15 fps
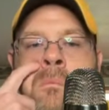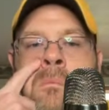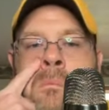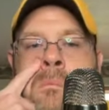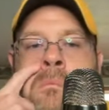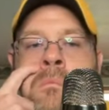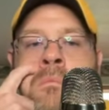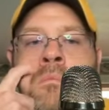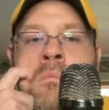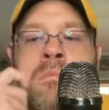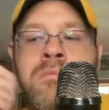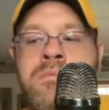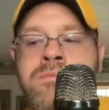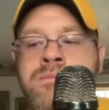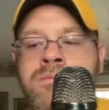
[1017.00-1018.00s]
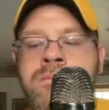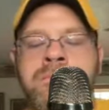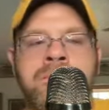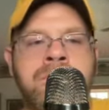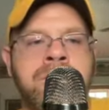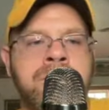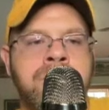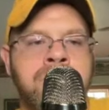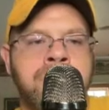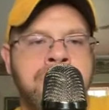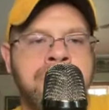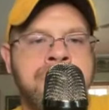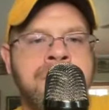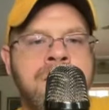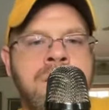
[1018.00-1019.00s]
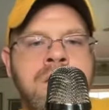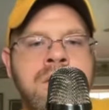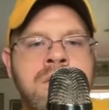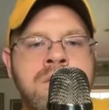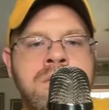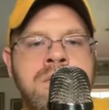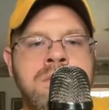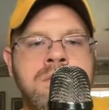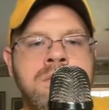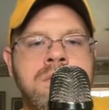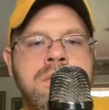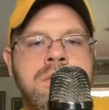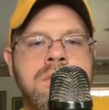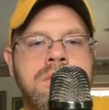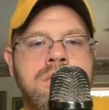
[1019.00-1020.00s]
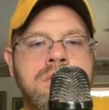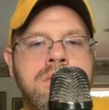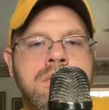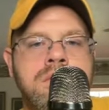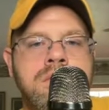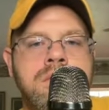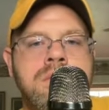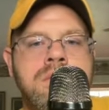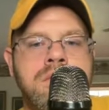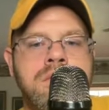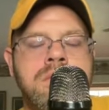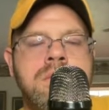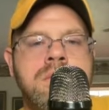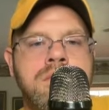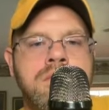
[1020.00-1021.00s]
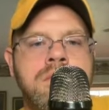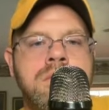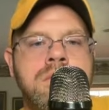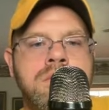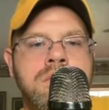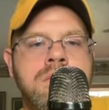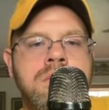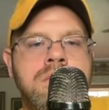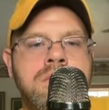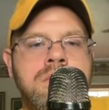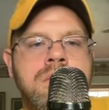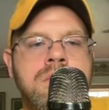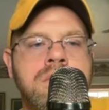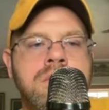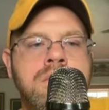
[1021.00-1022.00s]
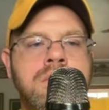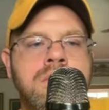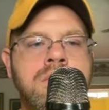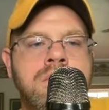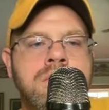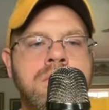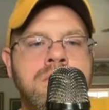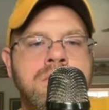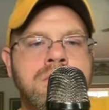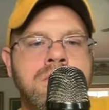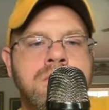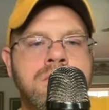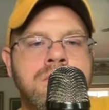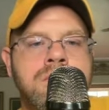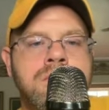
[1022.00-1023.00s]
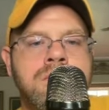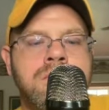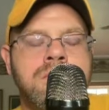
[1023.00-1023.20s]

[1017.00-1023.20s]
(not speaking)